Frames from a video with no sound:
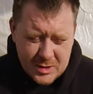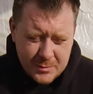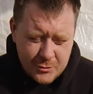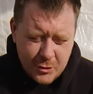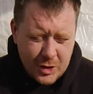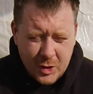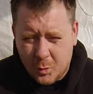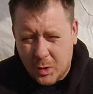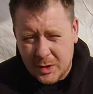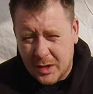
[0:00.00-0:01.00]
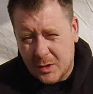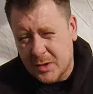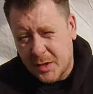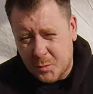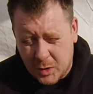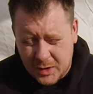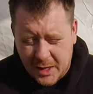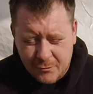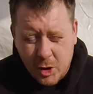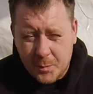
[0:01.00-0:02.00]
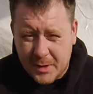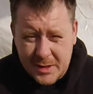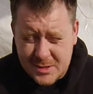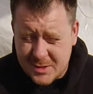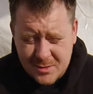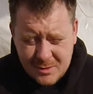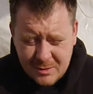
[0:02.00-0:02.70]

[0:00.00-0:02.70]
It was running on the 19 Rock Beasts,